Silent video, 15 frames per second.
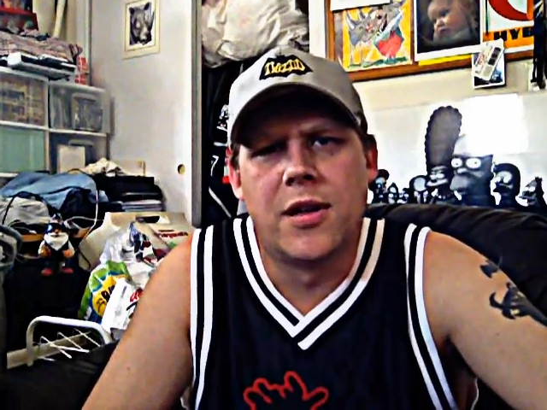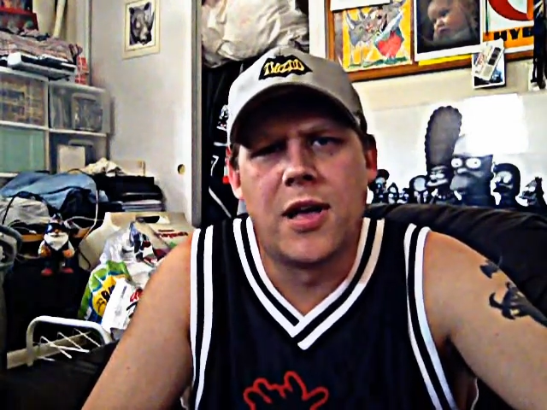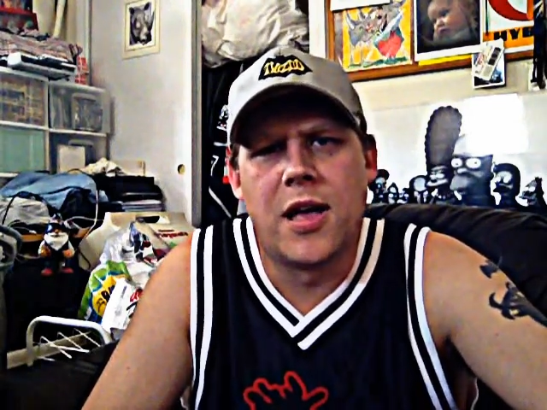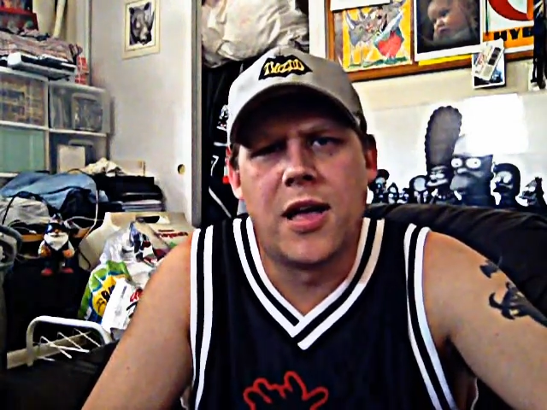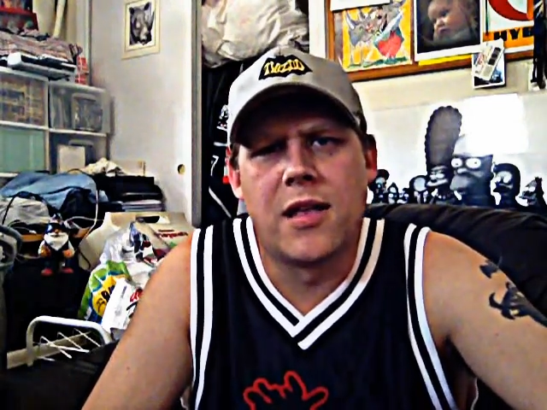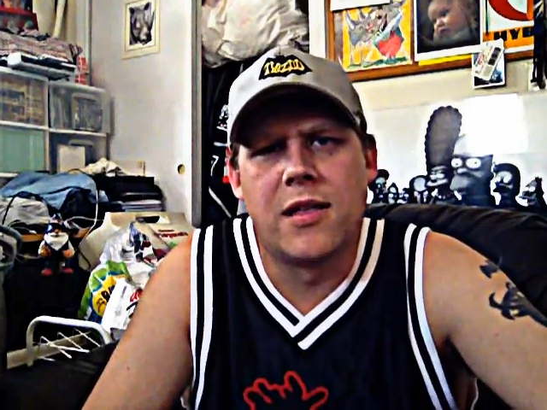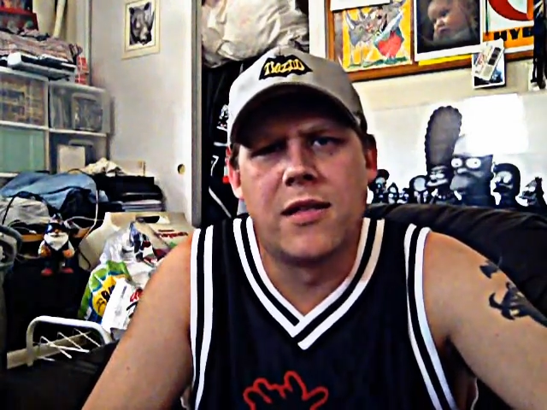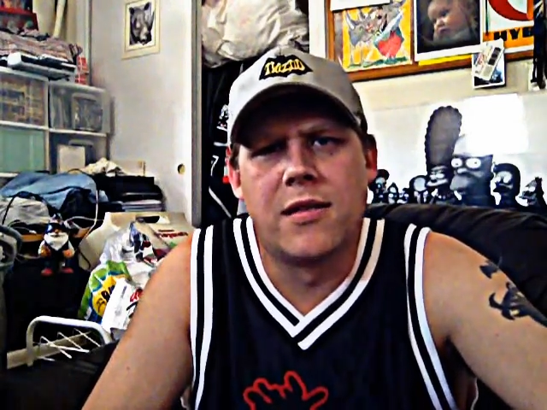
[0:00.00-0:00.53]

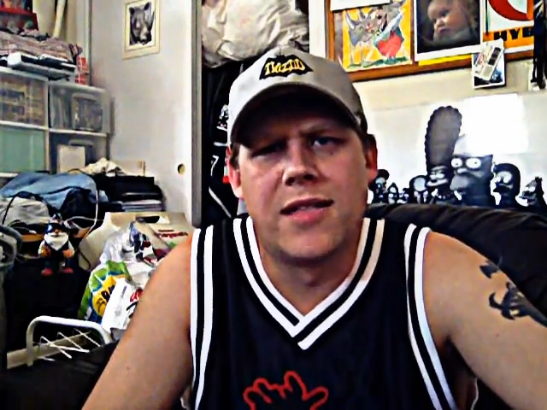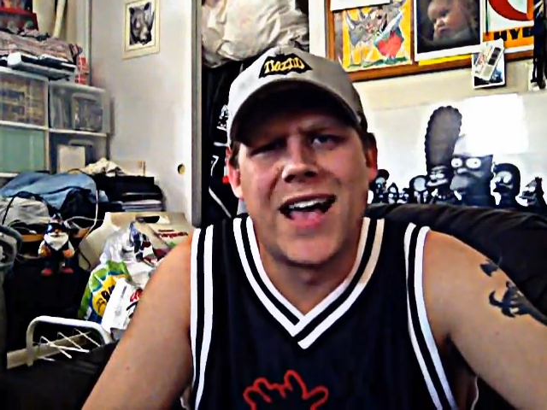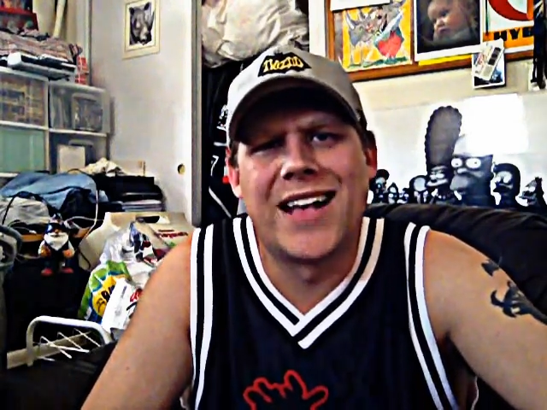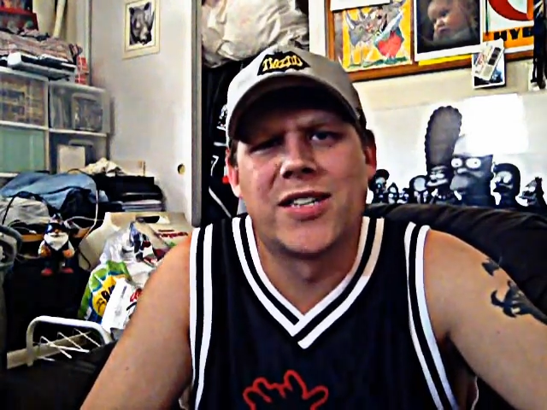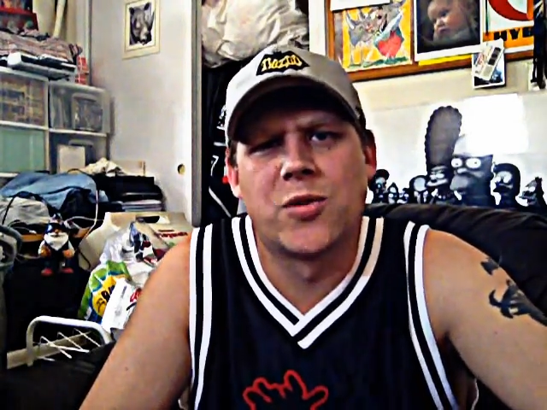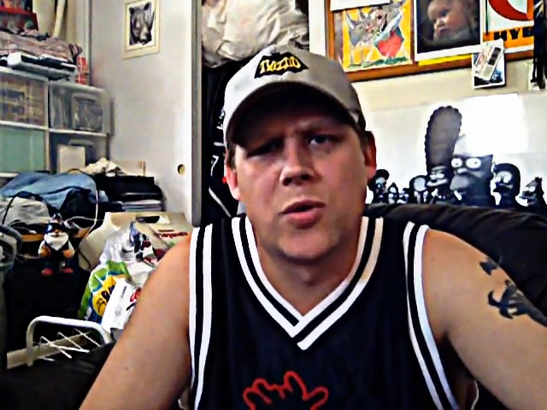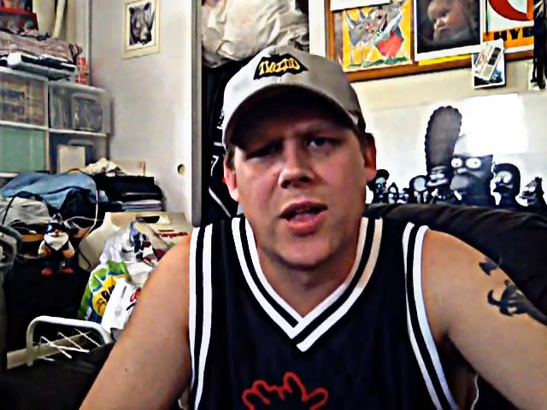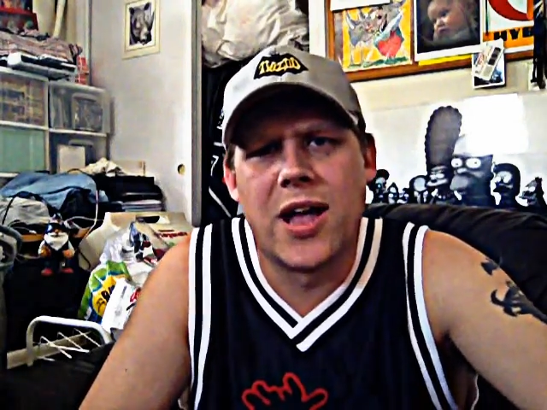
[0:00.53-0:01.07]
and
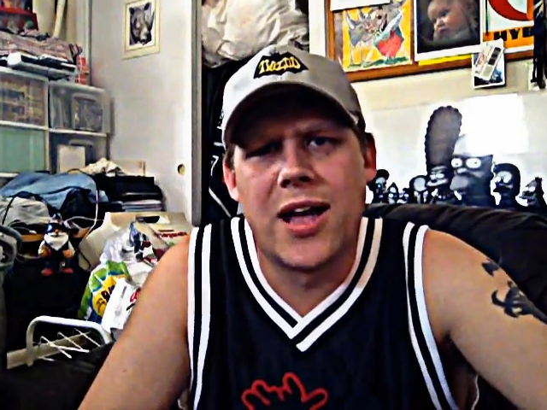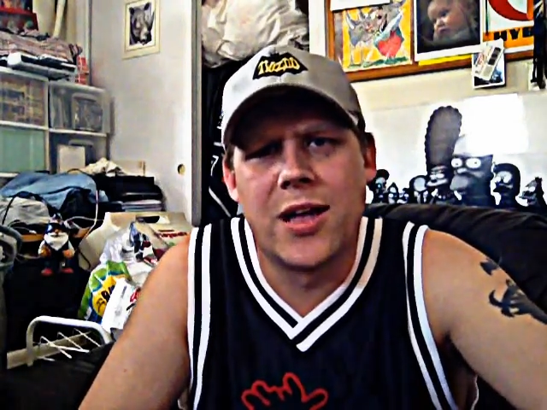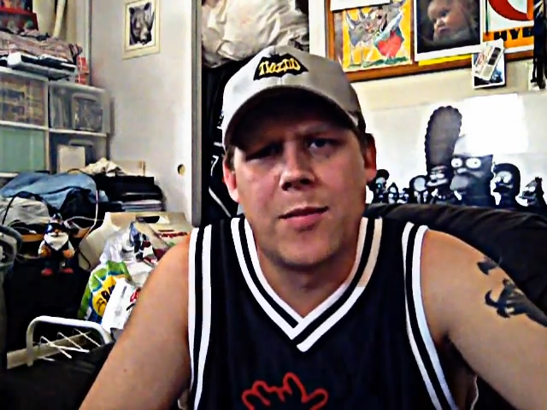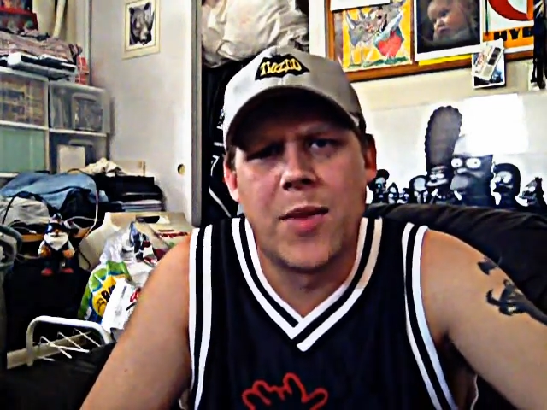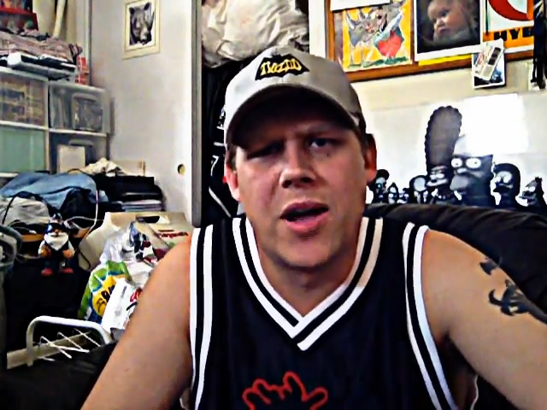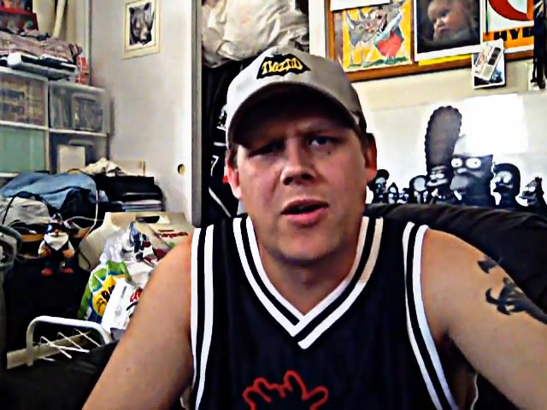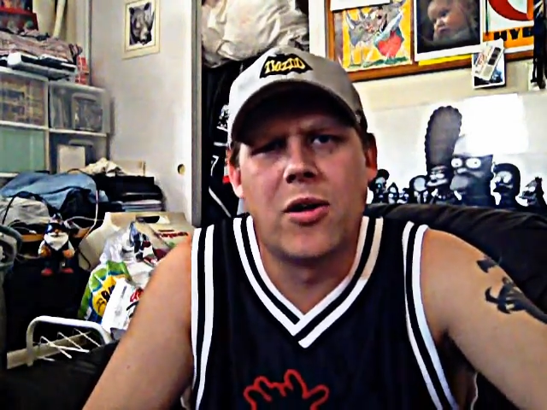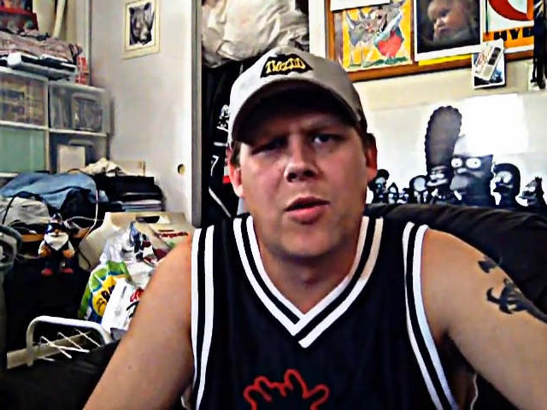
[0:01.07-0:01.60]
that's what I
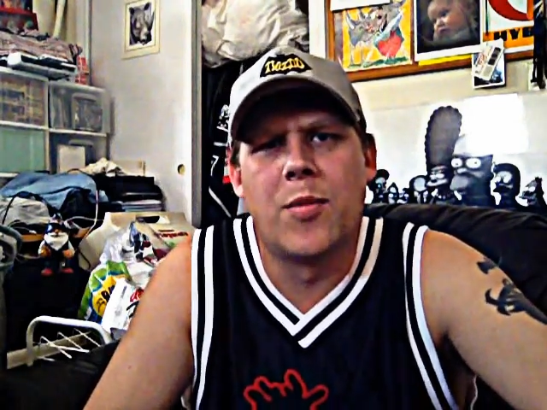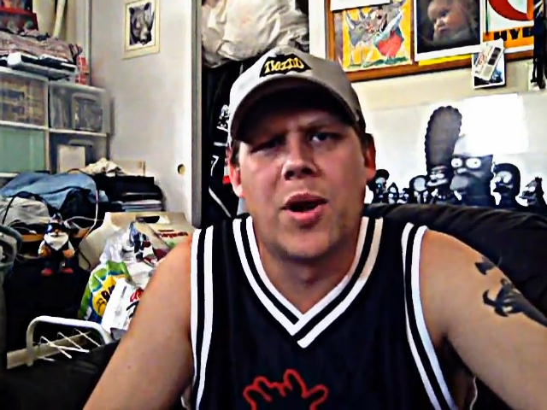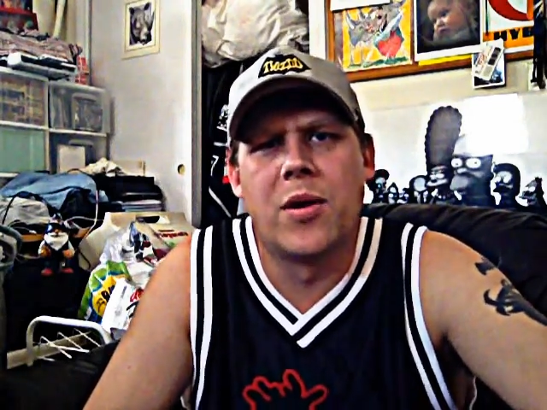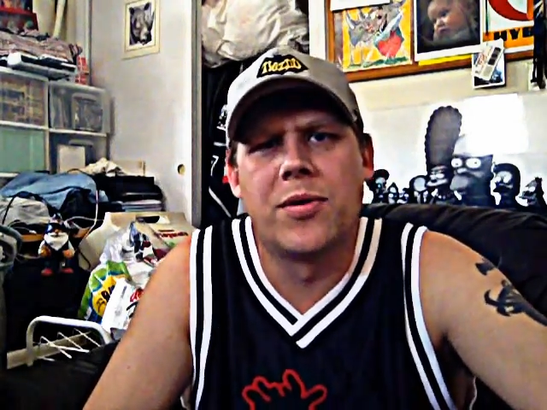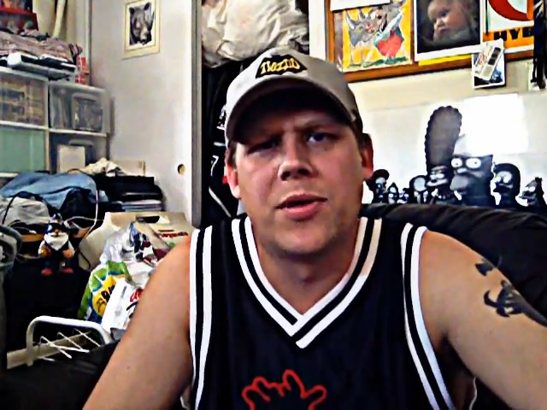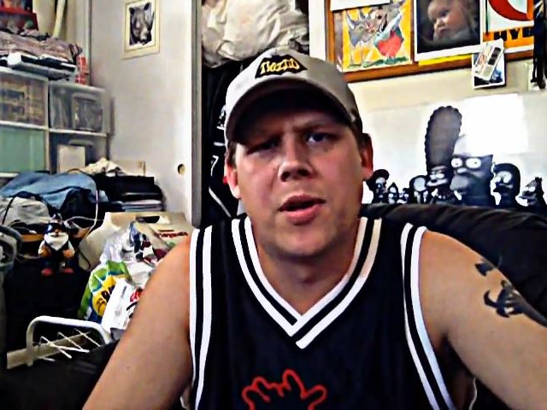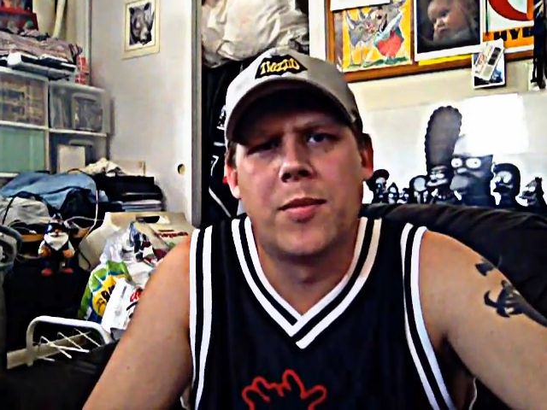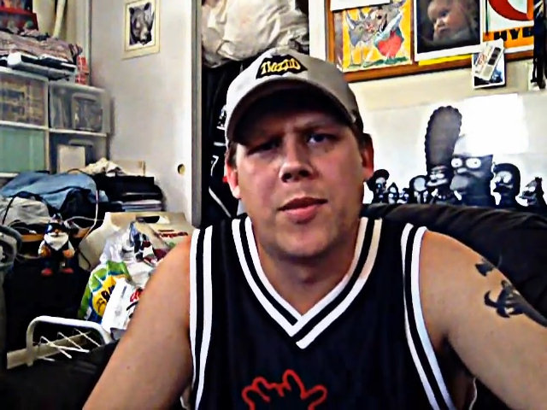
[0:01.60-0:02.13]
admire
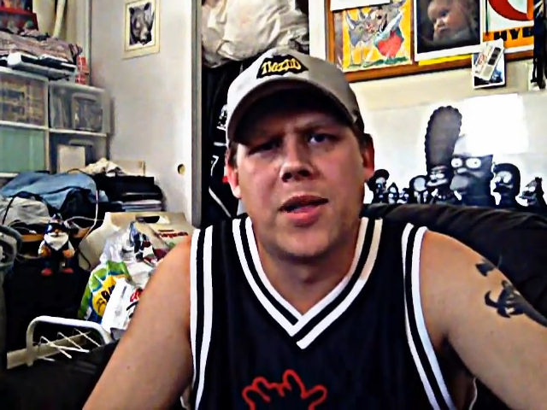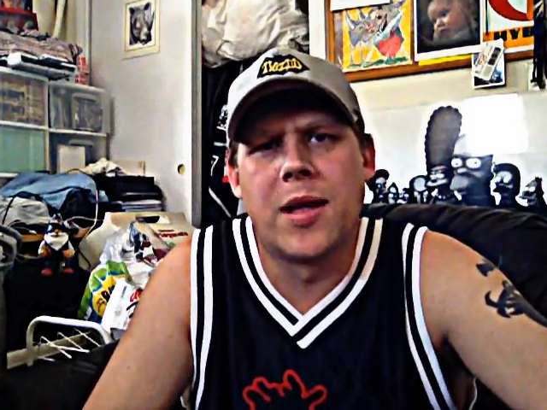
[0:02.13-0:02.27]
about them.